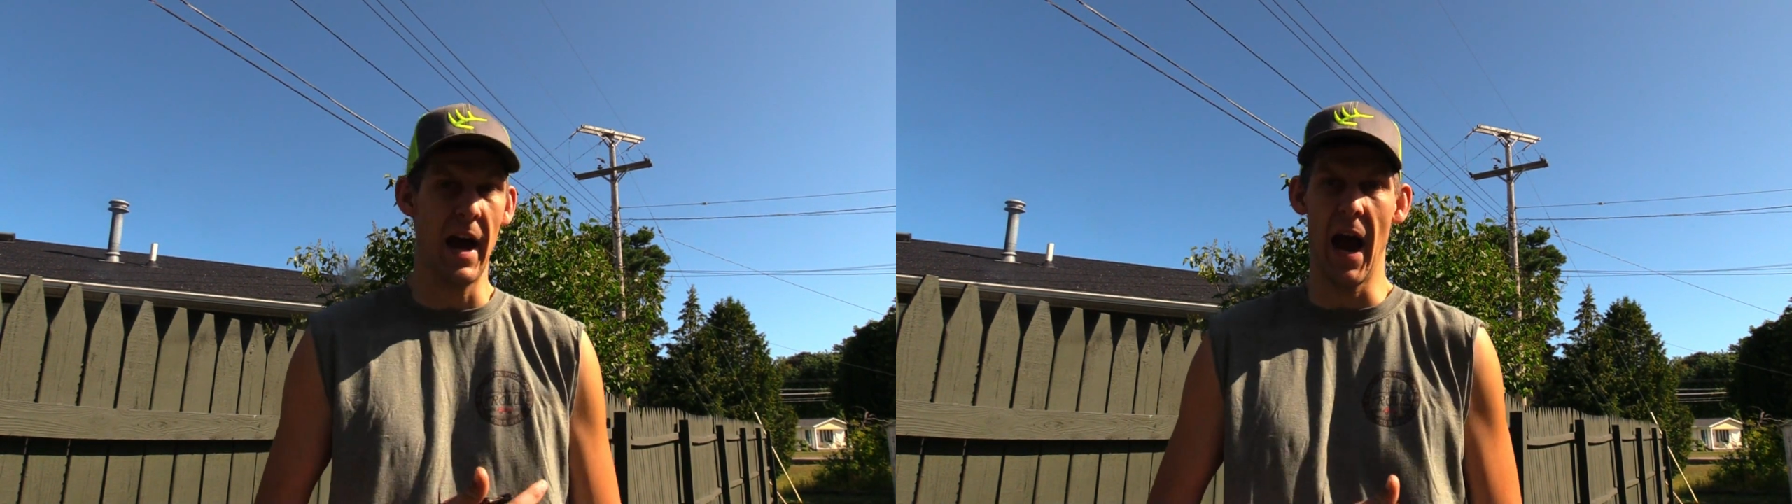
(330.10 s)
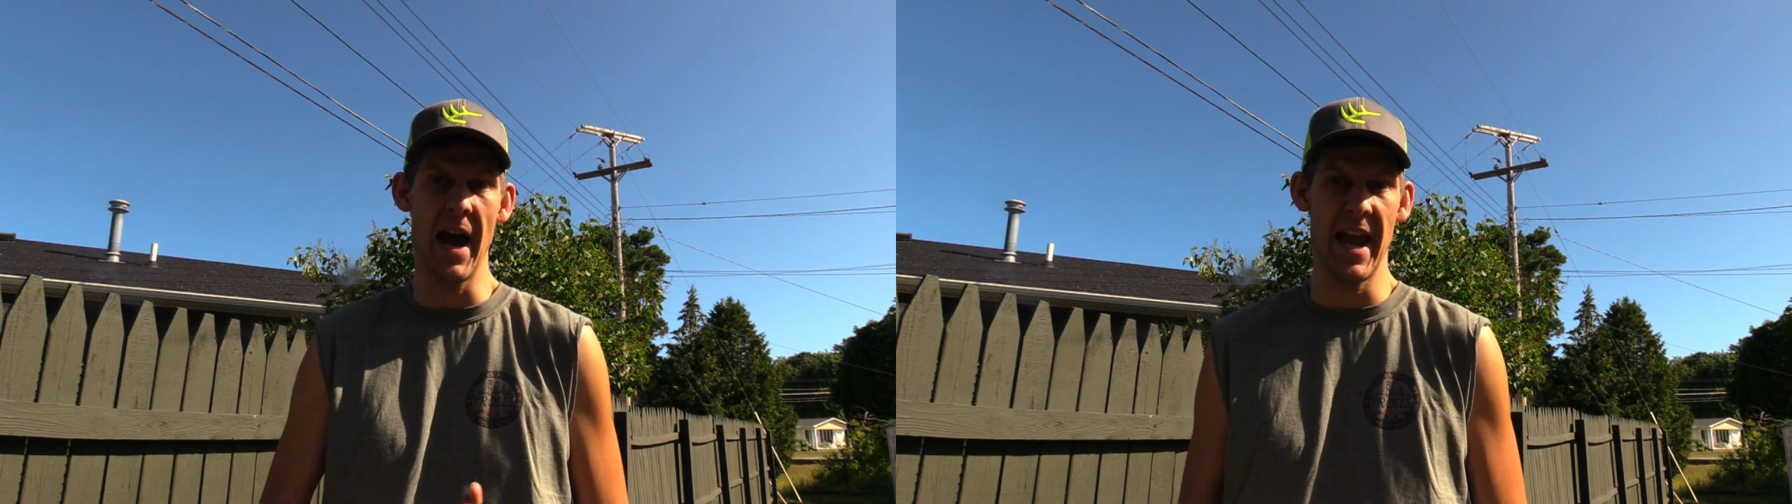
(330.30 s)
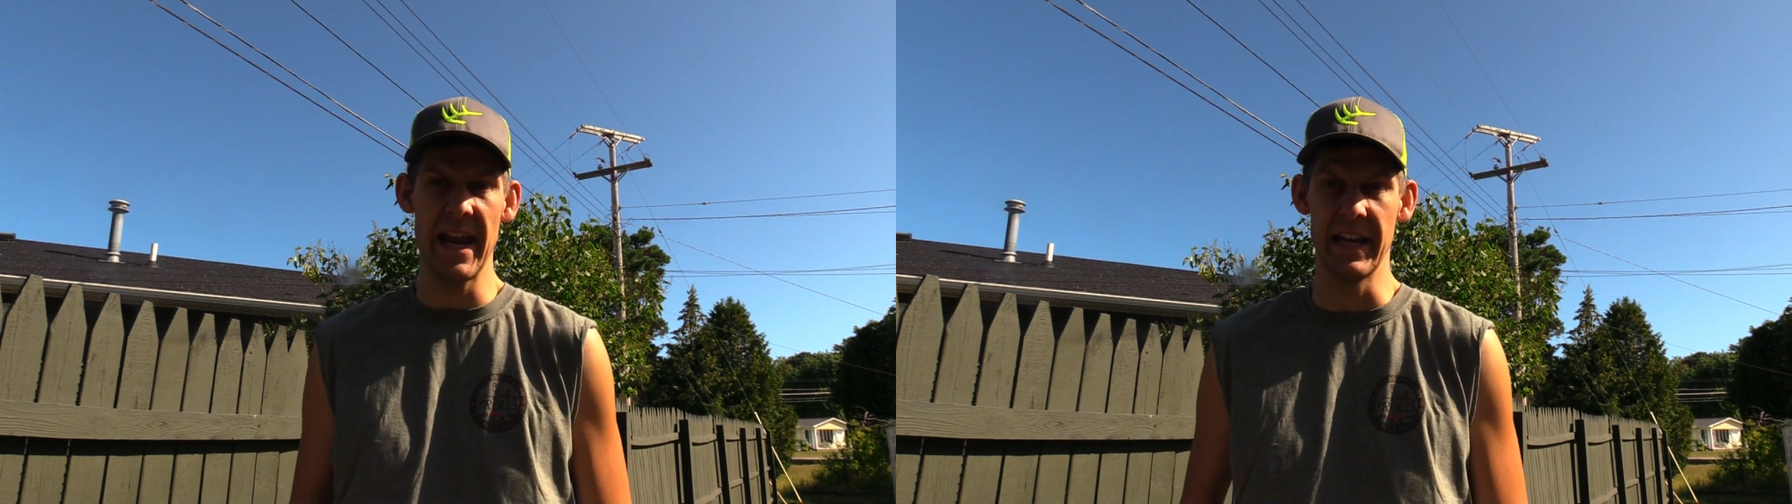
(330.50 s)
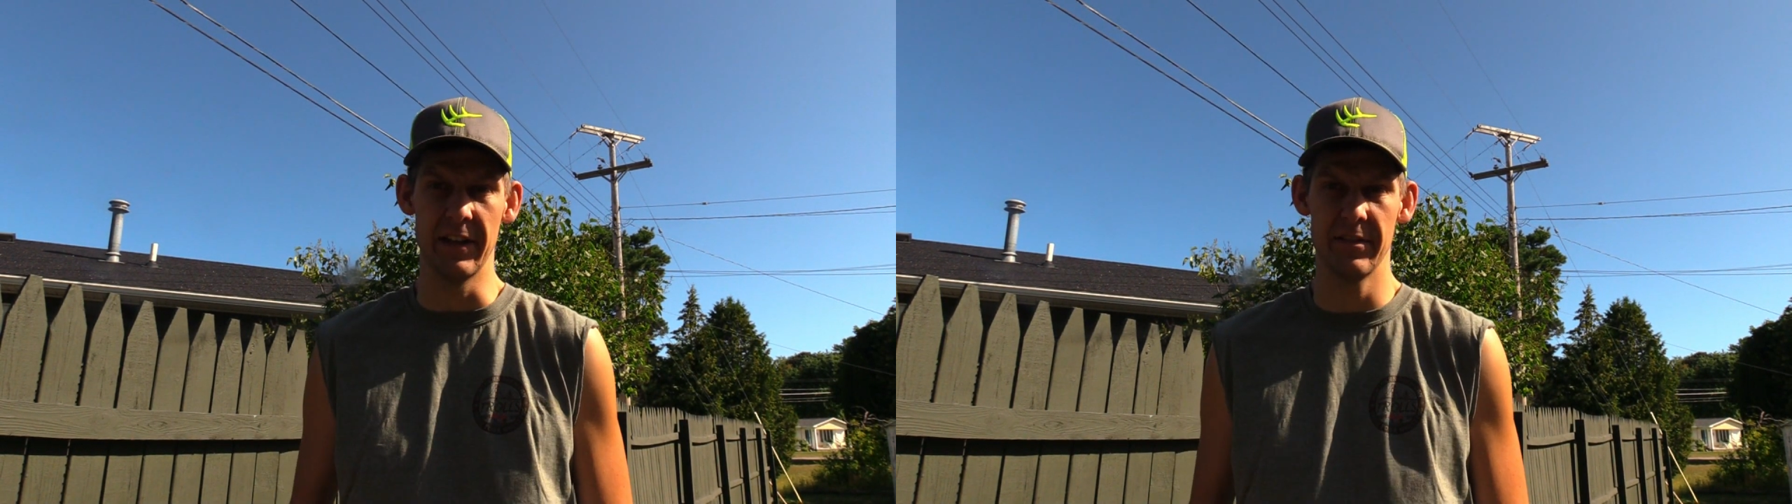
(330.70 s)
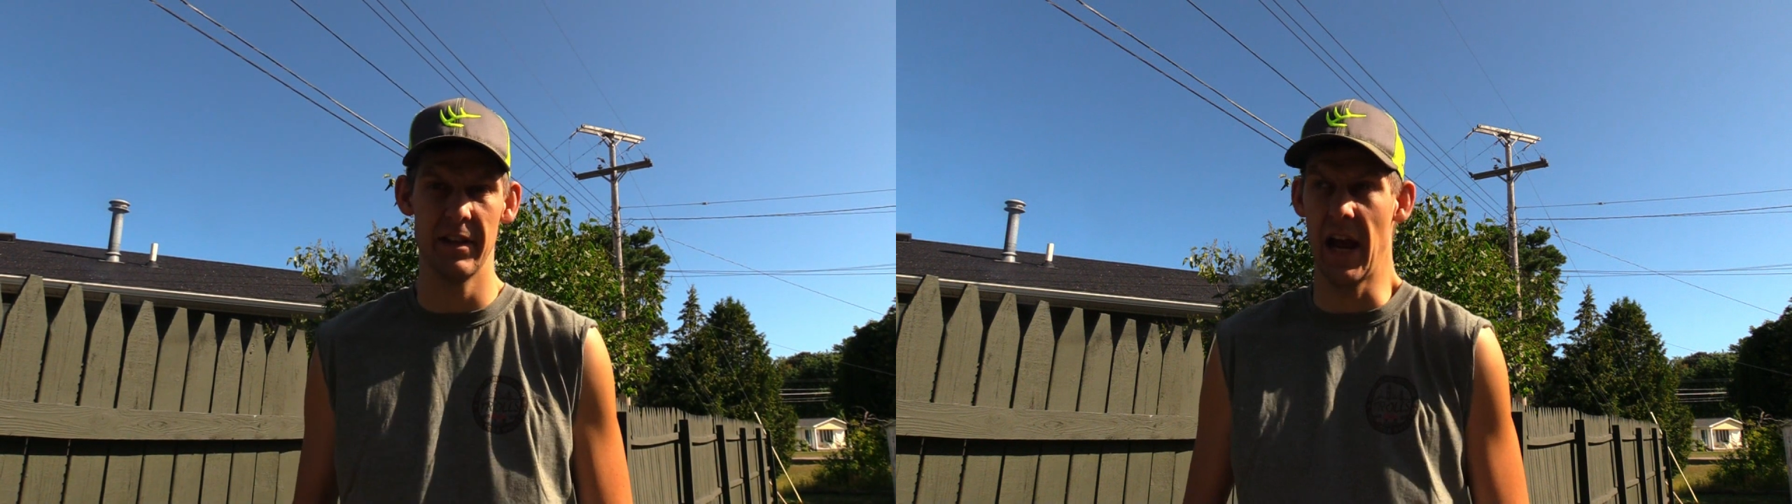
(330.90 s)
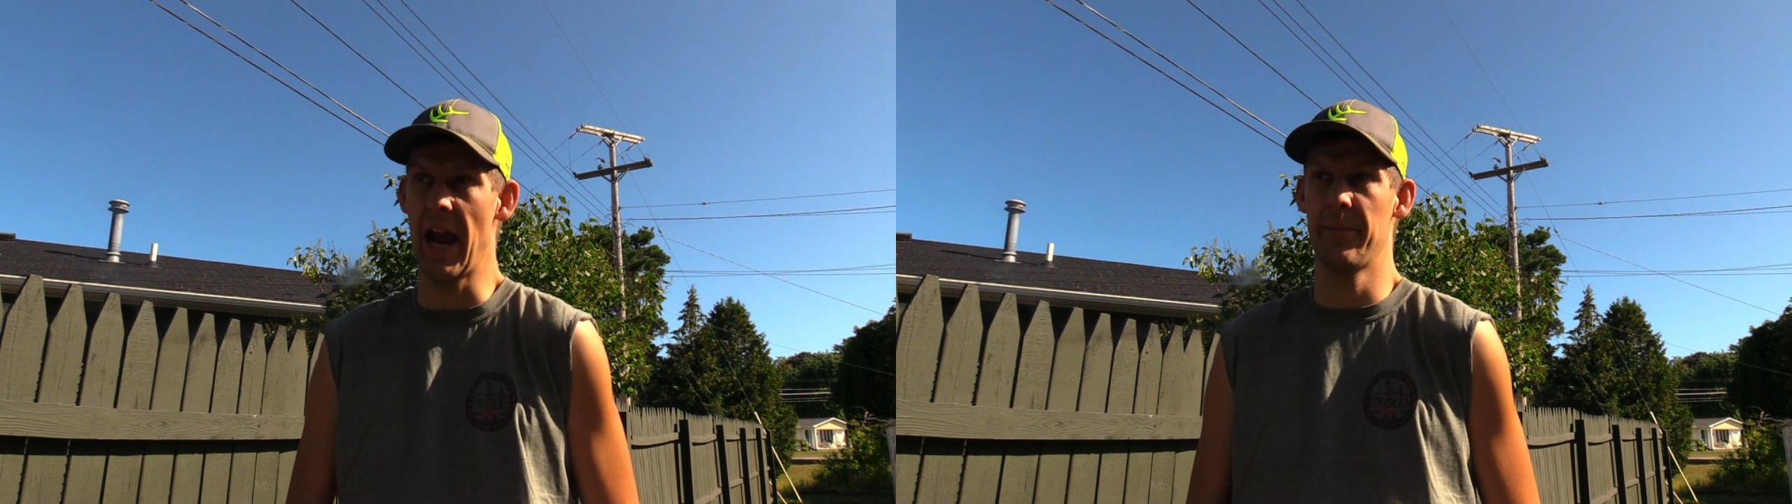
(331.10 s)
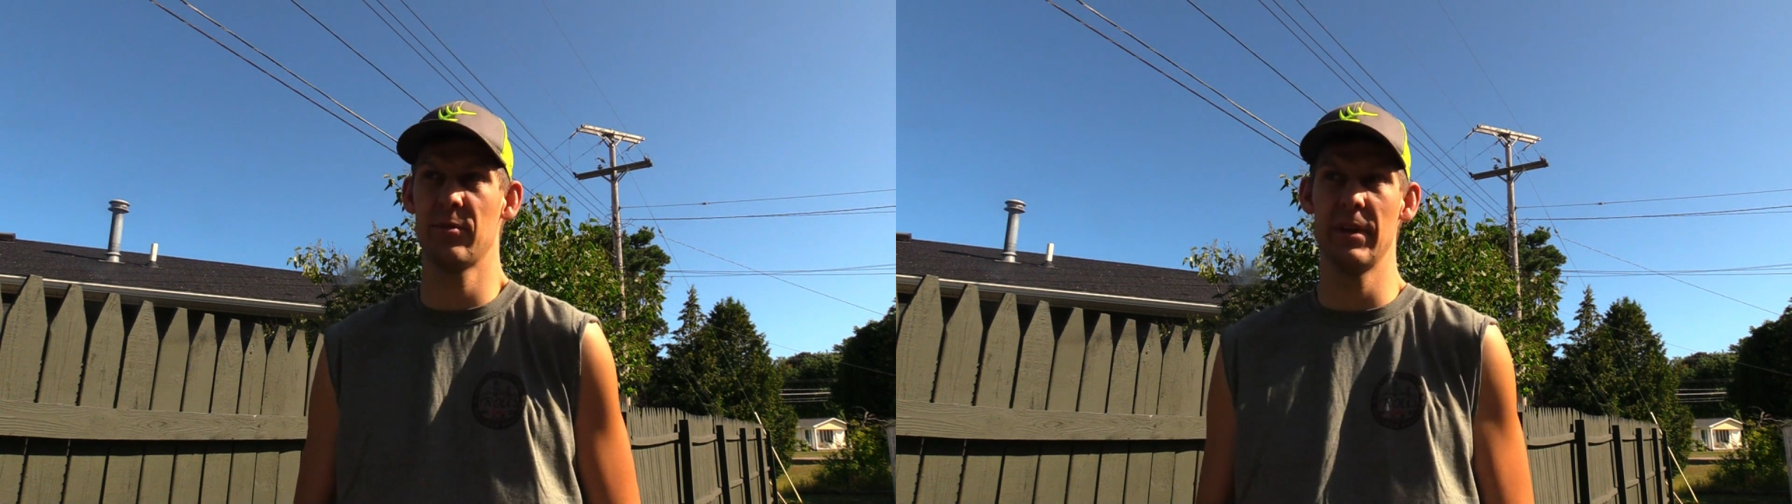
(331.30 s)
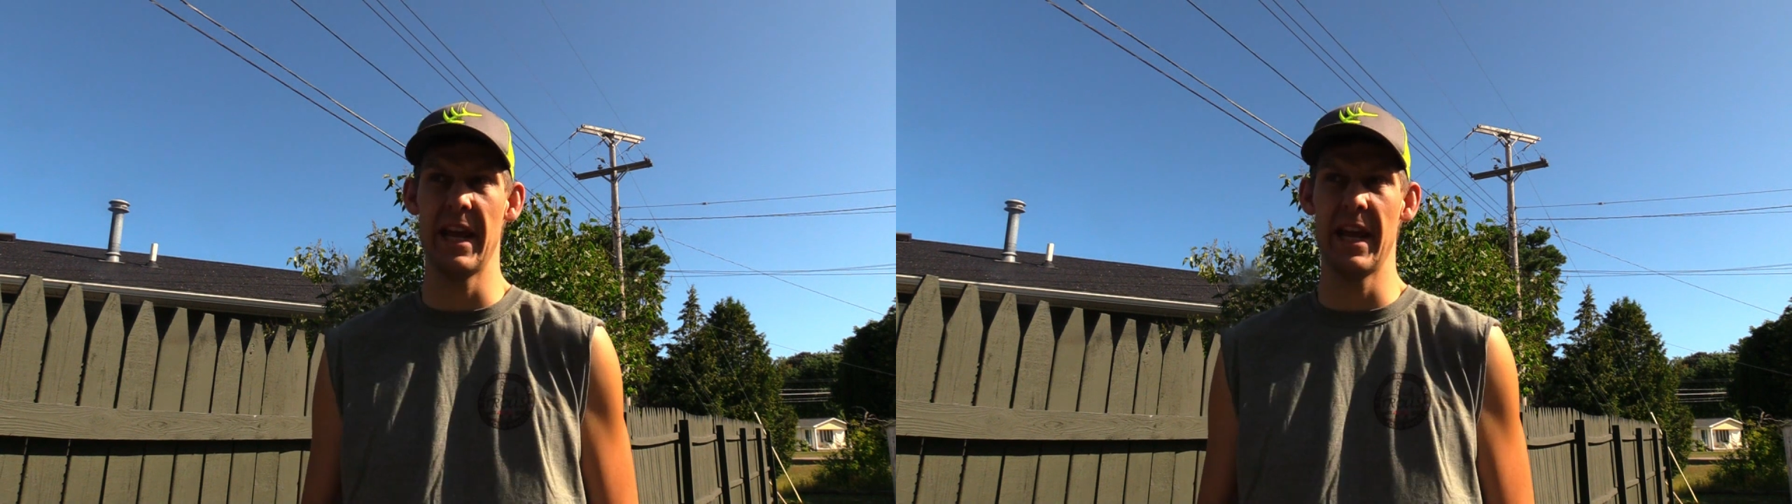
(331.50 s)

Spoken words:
I hate it. Absolutely